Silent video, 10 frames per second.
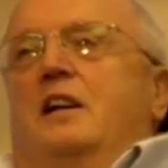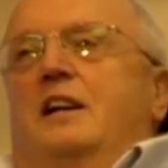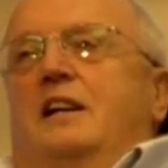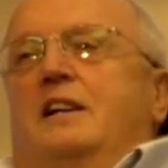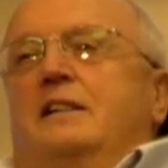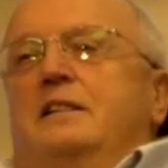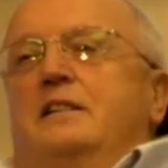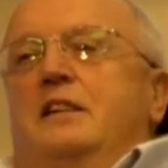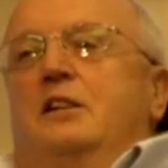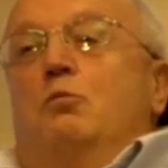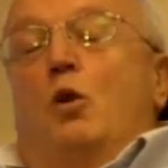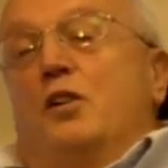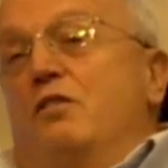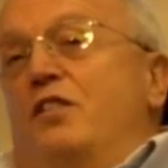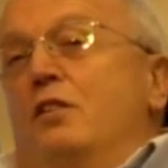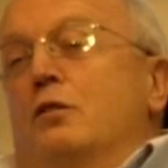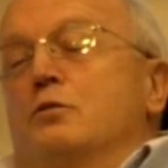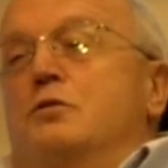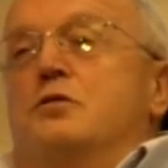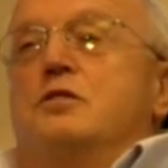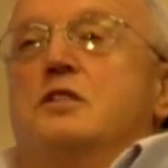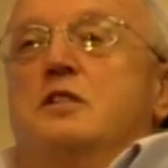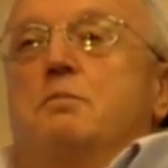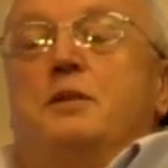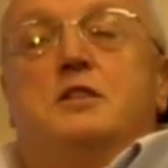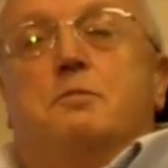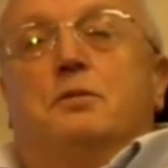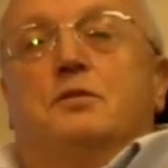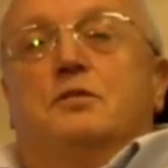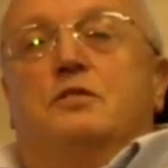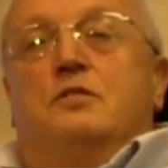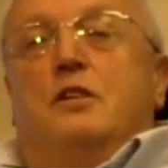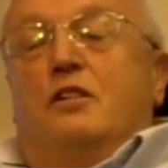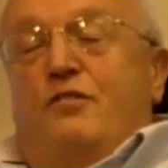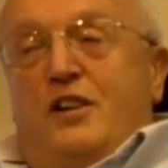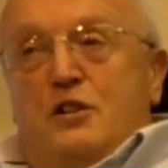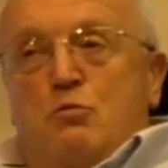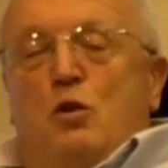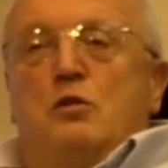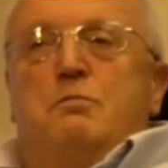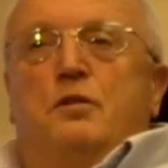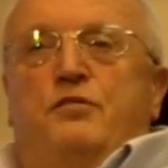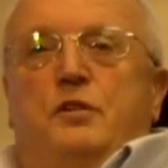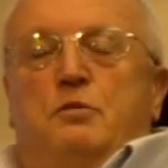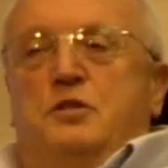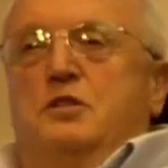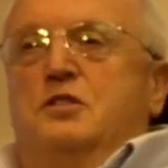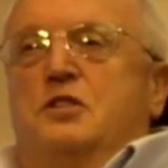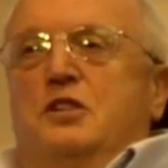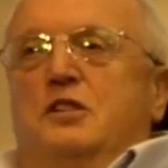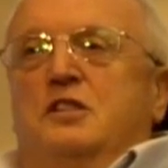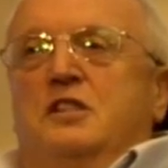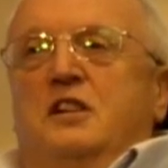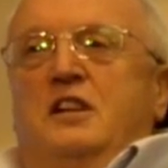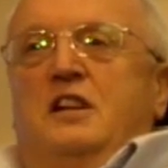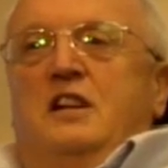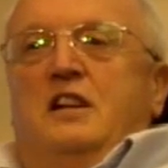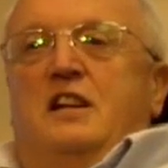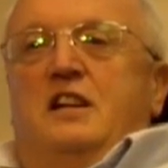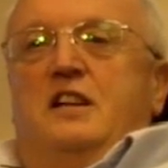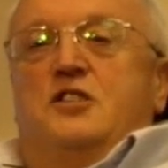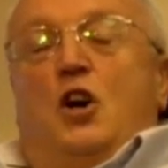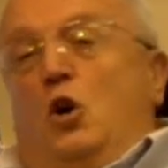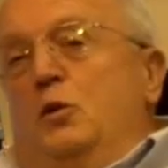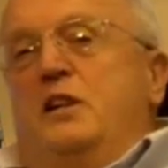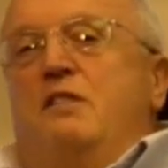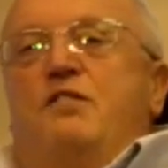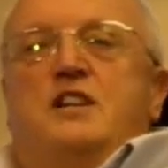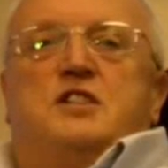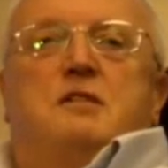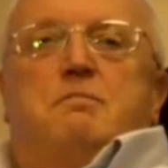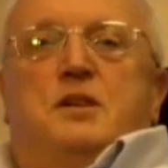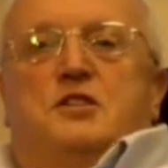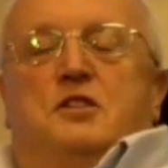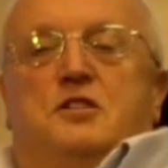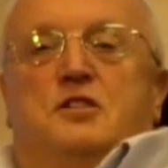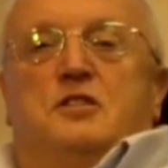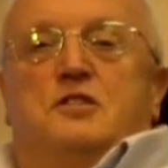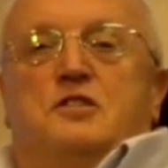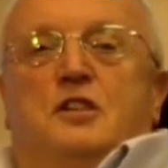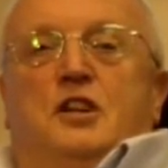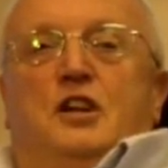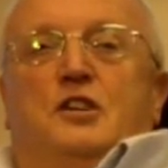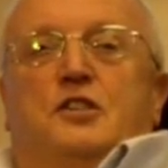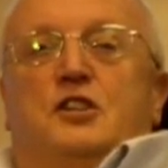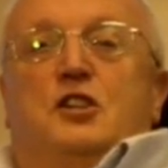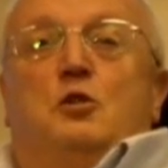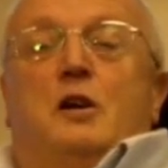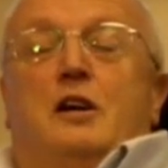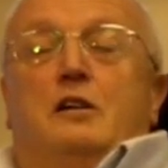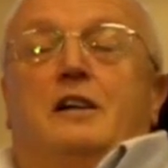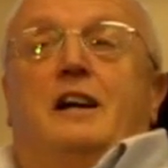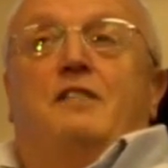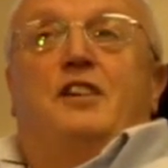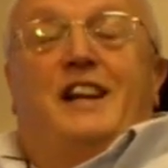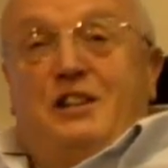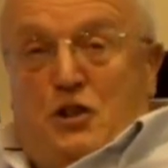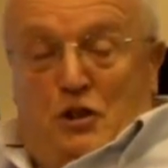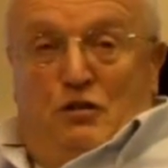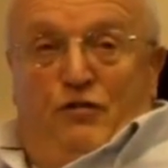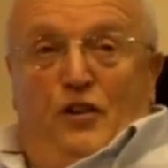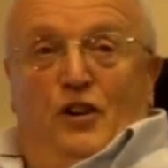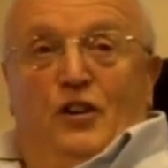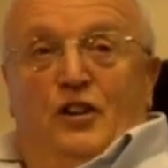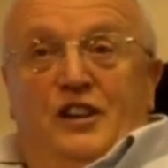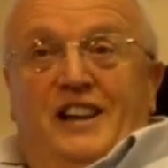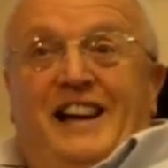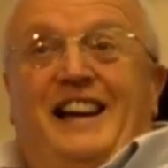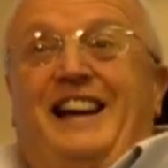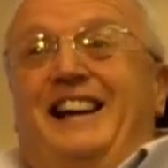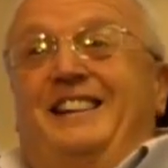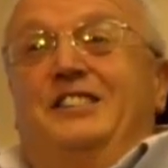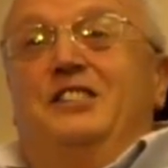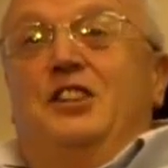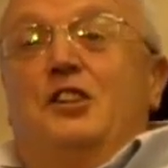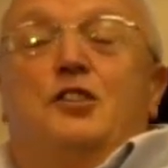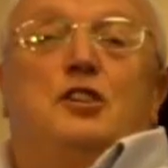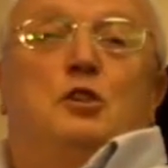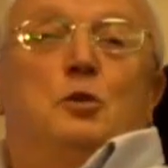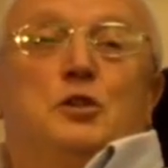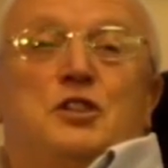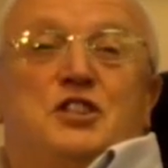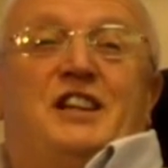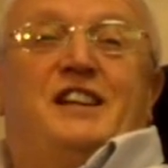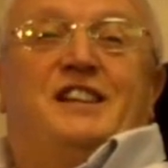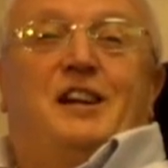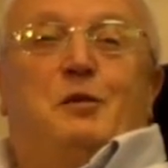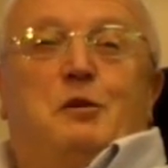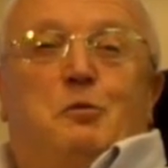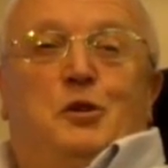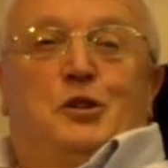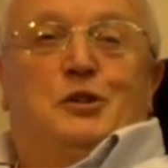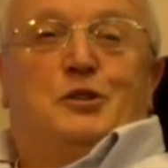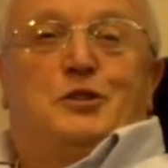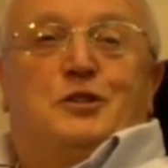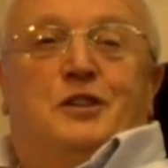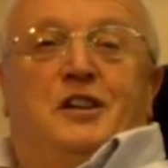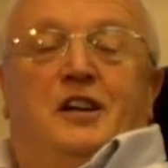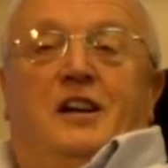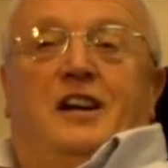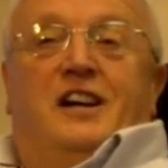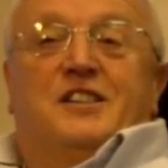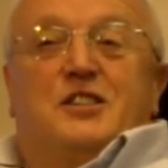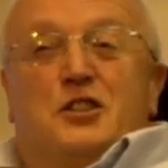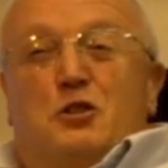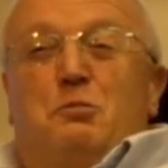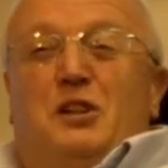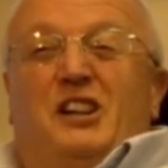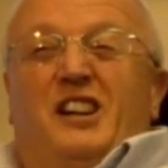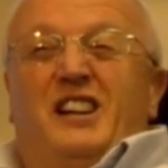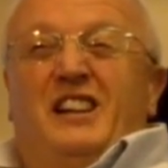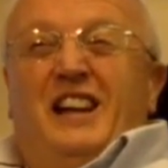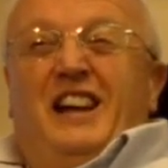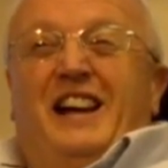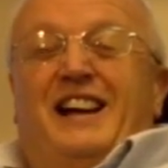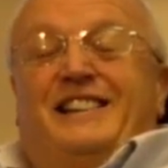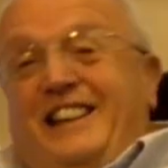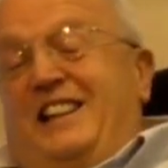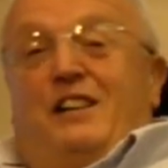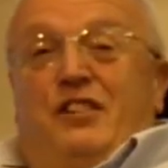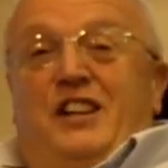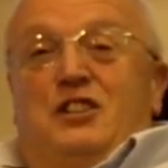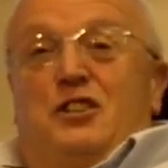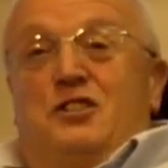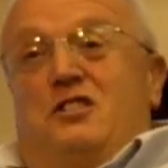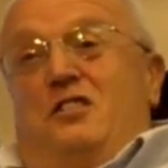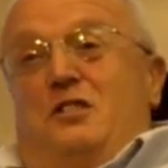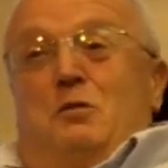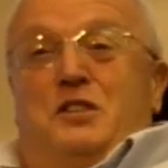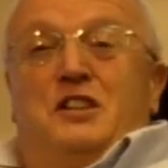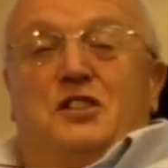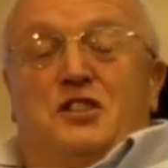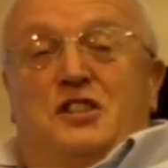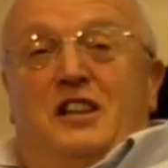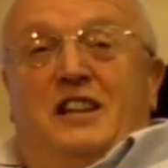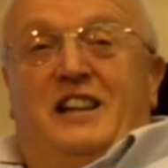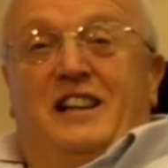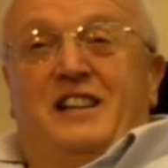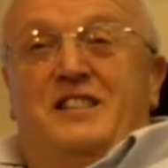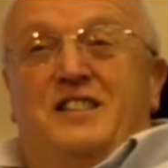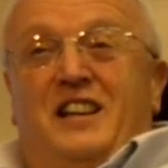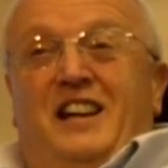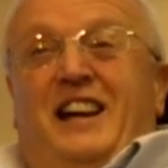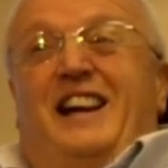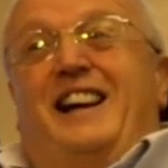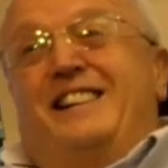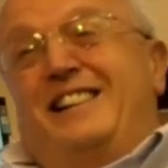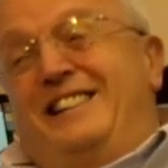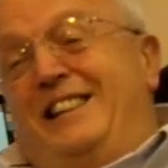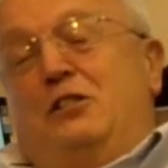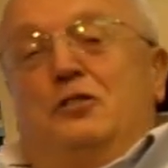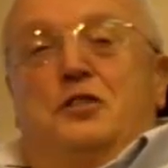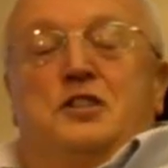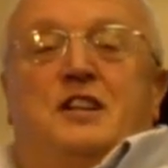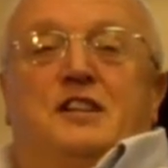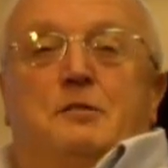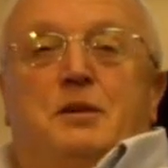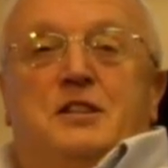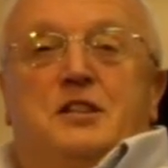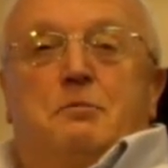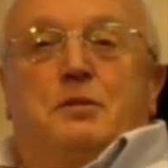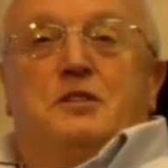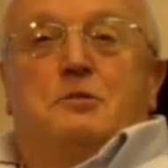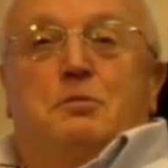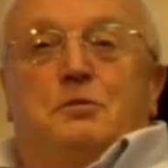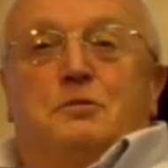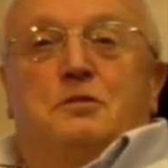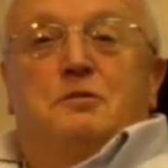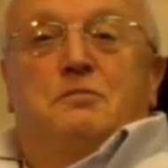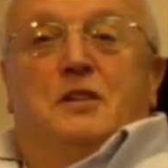And one of those principles, as far as Warren Buffett was concerned, is only invest in businesses that you have an interest for and that you understand how it works. And to some degree, I did have an interest because I was interested in cars, and I did understand the basic principles.